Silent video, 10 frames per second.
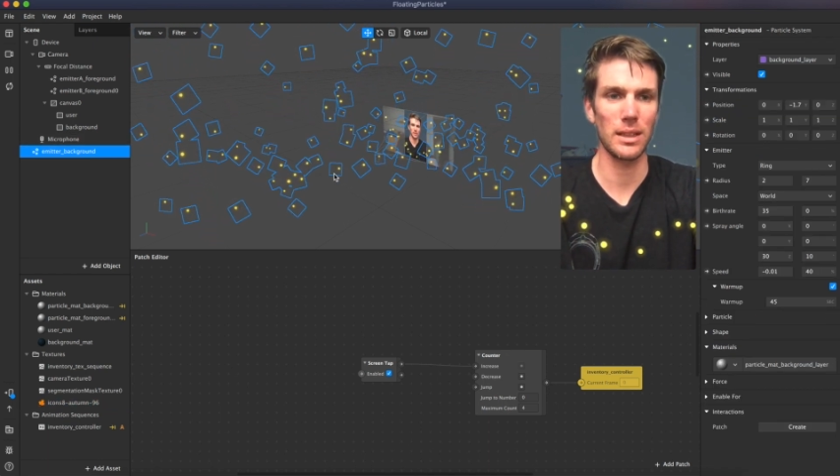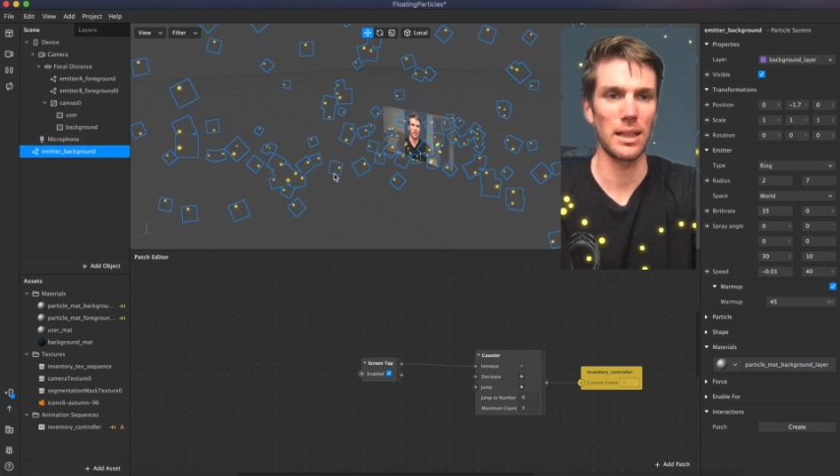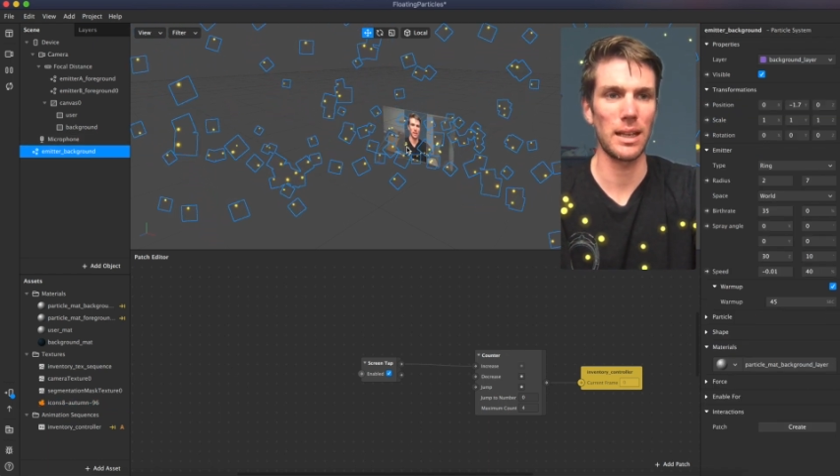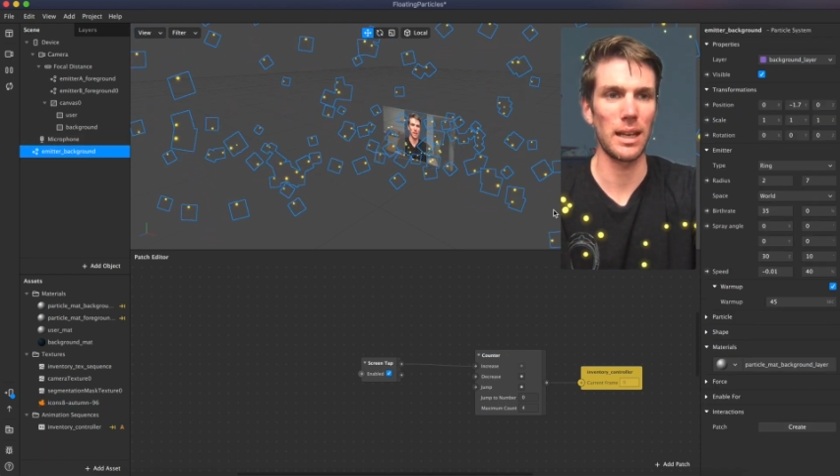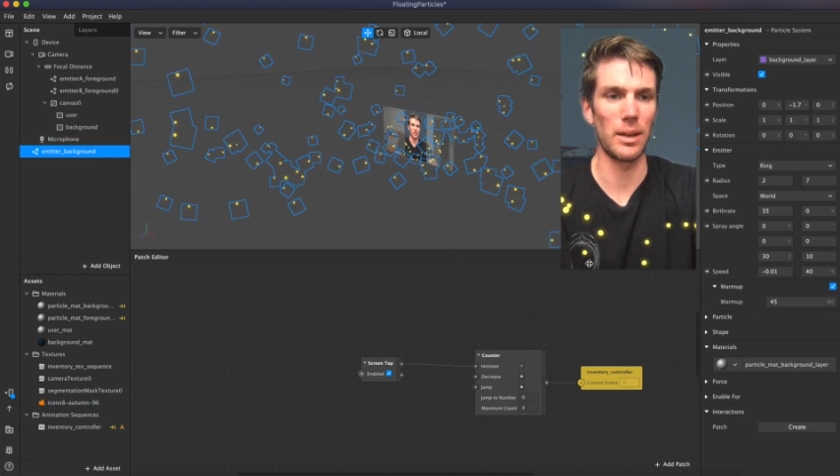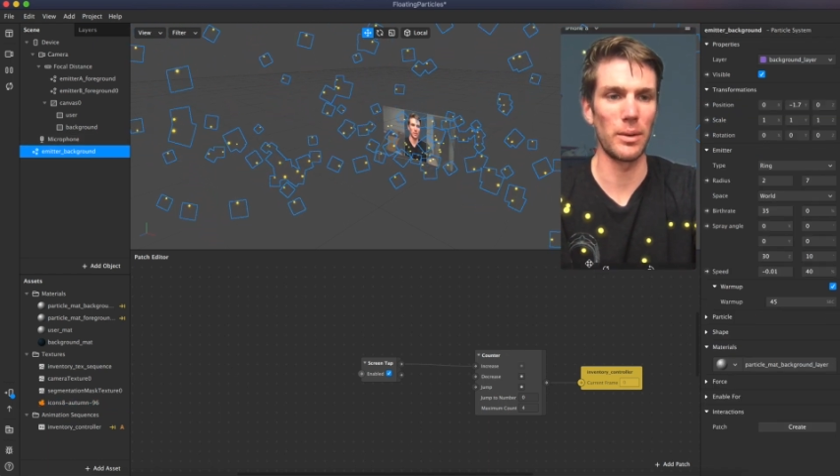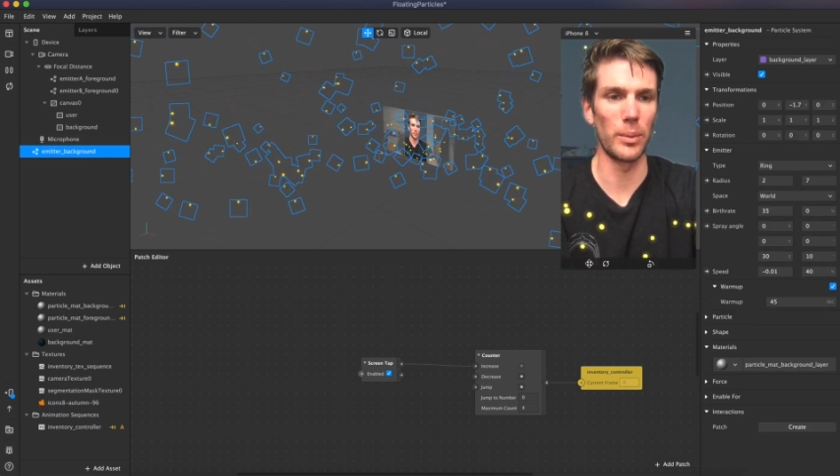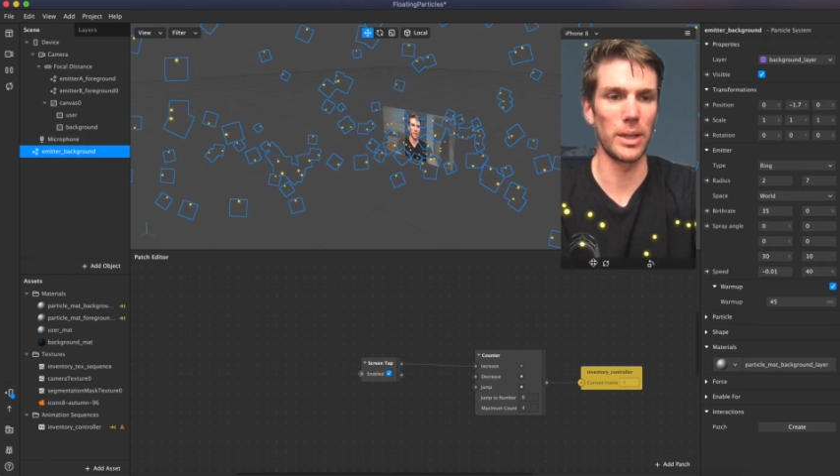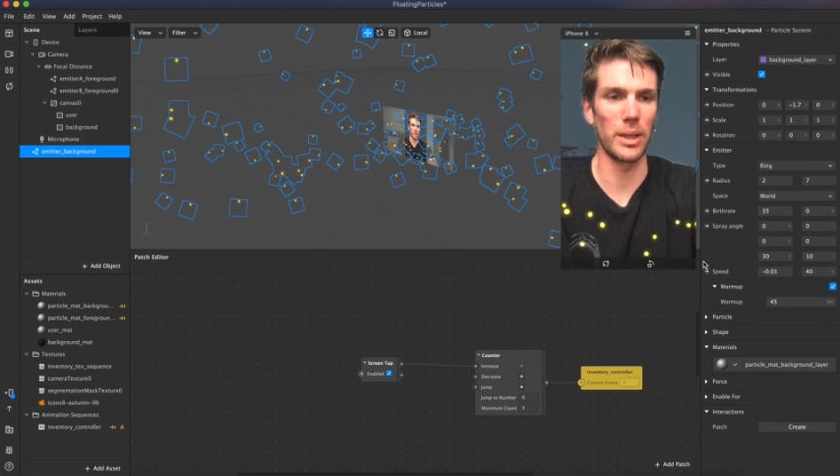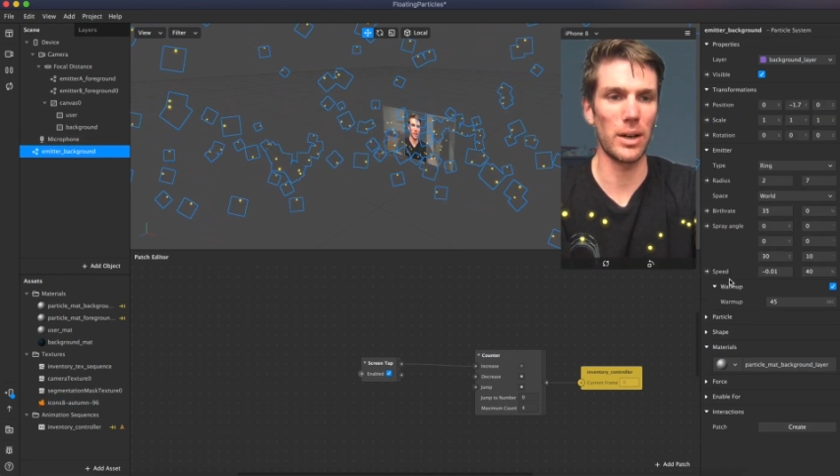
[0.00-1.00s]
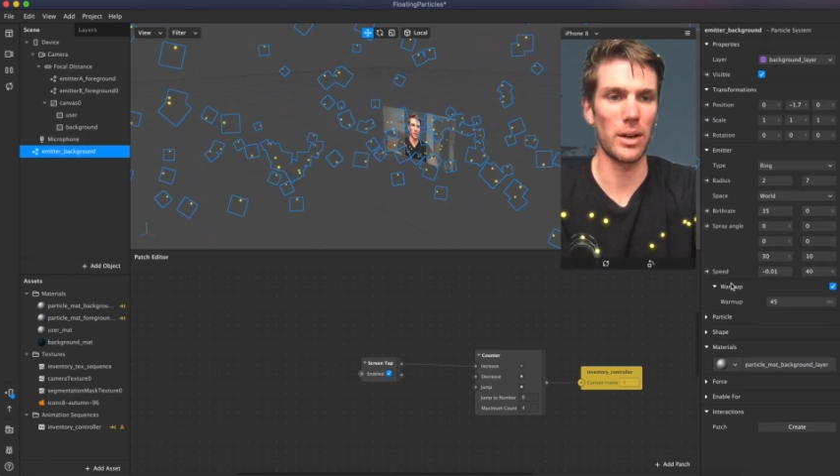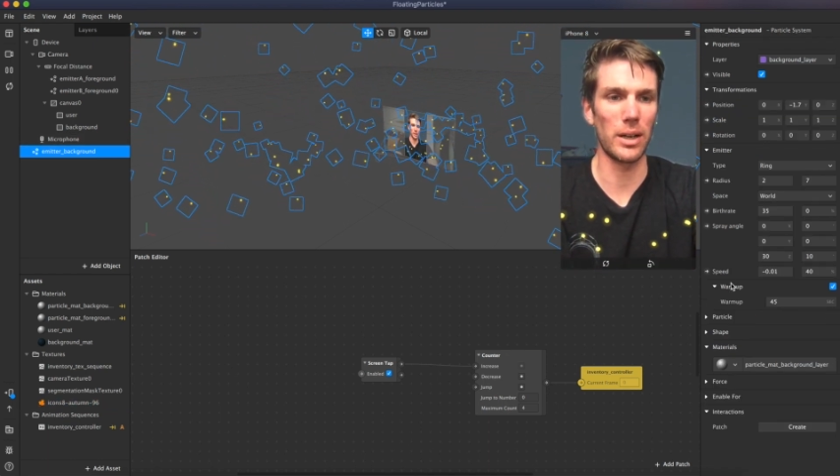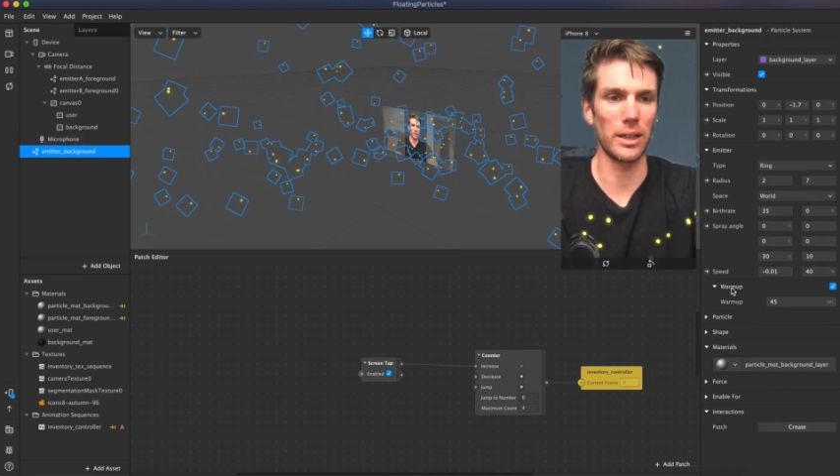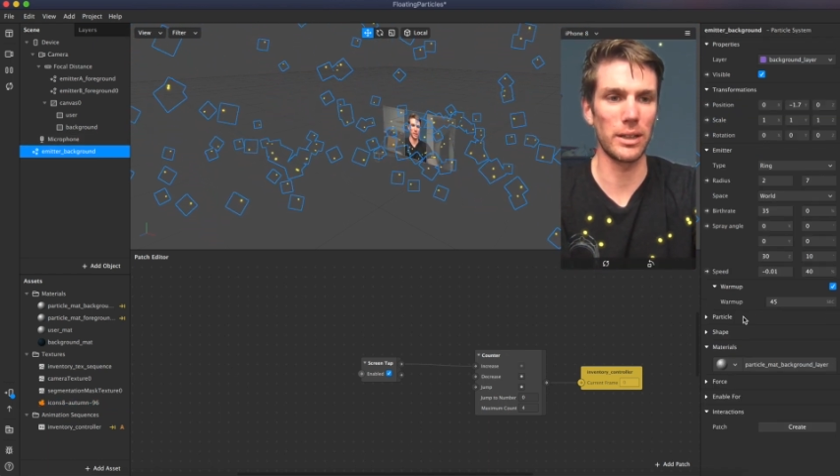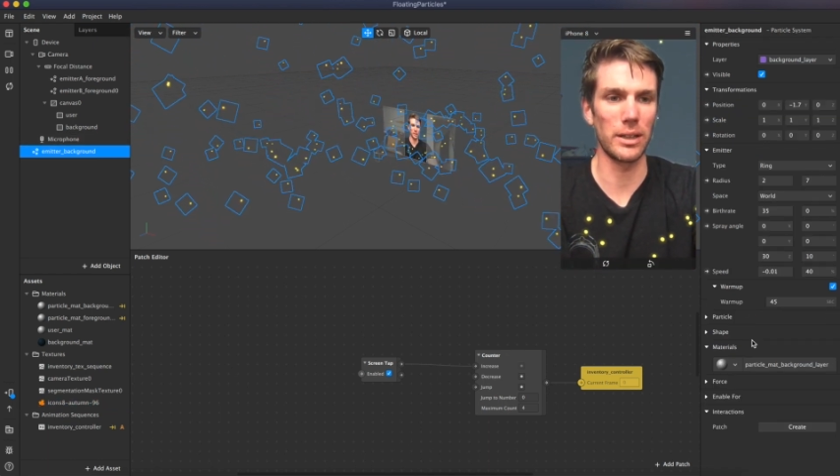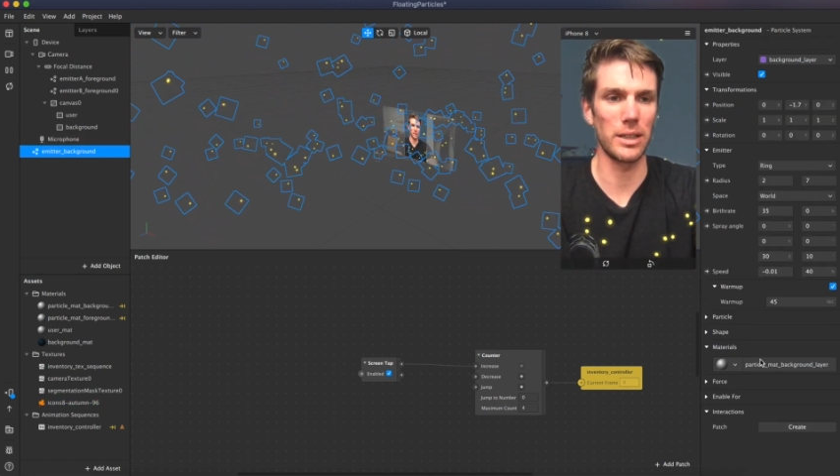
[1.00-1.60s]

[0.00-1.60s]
and we are going to